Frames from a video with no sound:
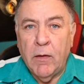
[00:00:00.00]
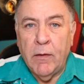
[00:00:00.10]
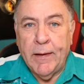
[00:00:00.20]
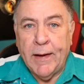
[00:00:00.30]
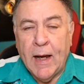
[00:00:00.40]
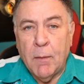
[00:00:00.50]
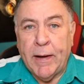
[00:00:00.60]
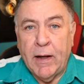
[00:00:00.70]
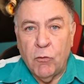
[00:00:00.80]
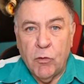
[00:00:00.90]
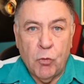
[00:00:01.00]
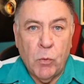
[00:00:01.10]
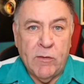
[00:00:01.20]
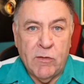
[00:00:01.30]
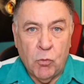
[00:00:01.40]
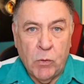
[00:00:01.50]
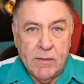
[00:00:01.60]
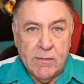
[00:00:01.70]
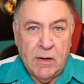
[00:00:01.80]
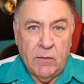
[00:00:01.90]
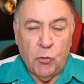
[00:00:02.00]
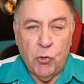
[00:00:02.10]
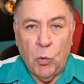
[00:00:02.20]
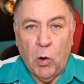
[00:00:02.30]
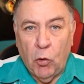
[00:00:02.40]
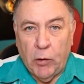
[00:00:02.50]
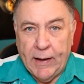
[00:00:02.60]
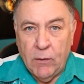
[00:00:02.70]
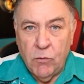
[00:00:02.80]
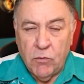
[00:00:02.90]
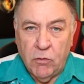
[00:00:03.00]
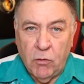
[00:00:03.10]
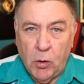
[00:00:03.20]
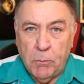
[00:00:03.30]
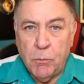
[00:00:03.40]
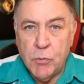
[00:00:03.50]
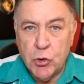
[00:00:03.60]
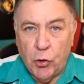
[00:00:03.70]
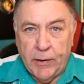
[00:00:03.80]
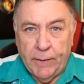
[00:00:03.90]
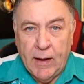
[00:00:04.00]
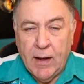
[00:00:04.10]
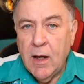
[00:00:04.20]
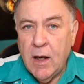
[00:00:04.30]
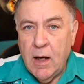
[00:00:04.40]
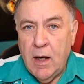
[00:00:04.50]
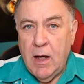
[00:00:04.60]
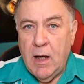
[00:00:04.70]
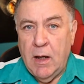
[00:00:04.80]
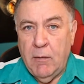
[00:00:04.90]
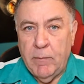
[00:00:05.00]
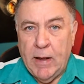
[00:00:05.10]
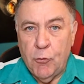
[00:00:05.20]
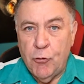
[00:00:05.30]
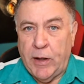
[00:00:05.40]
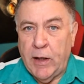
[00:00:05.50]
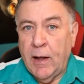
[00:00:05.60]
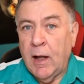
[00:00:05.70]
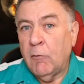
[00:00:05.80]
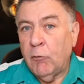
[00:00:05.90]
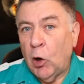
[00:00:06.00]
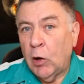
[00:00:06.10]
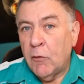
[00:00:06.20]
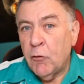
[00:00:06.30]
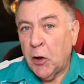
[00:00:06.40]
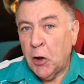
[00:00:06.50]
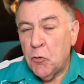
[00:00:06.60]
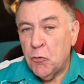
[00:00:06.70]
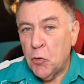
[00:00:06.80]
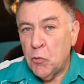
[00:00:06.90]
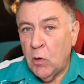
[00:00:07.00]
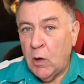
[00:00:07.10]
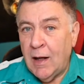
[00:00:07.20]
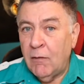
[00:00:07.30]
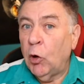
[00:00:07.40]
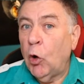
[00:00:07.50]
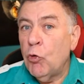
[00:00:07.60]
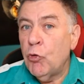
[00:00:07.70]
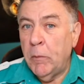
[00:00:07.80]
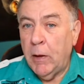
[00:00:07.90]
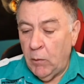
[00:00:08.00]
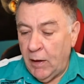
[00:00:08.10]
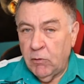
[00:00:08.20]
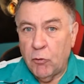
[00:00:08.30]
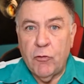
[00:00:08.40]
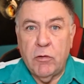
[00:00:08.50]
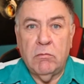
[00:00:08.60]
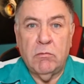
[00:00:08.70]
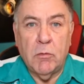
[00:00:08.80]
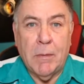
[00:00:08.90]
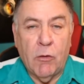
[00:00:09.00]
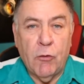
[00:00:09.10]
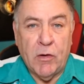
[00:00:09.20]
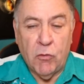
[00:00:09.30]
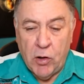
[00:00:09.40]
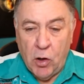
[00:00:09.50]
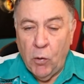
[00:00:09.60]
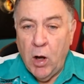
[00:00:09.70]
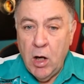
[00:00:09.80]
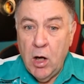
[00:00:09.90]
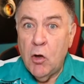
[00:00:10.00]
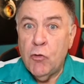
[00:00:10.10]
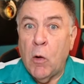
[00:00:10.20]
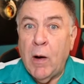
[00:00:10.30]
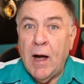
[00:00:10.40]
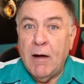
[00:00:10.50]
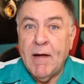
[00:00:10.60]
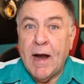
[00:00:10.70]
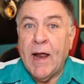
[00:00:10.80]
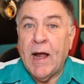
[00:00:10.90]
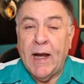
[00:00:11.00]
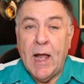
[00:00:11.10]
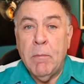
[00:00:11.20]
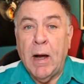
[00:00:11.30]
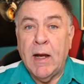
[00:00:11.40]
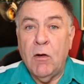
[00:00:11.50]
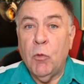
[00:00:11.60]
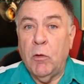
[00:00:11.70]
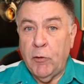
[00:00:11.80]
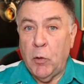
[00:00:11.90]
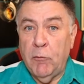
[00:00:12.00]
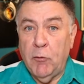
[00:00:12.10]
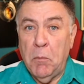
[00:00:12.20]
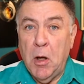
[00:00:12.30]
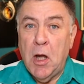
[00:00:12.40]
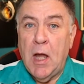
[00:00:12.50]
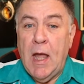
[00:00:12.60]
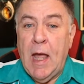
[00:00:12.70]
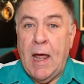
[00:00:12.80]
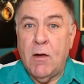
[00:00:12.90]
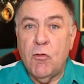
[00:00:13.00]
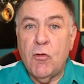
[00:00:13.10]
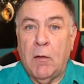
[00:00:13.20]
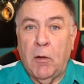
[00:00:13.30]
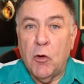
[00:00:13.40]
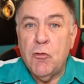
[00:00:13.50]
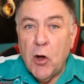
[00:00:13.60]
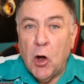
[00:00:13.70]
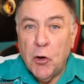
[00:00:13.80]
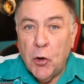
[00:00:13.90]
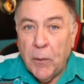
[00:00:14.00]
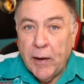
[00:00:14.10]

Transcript: happenings of 2020 and the two lockdowns and all the pubs shutting and that, I'm now drinking a hell of a lot less than I used to, so I have lost a bit of weight. I've lost about 3 stone. So I find I can get back into a few of them. Hence, I'm going to start doing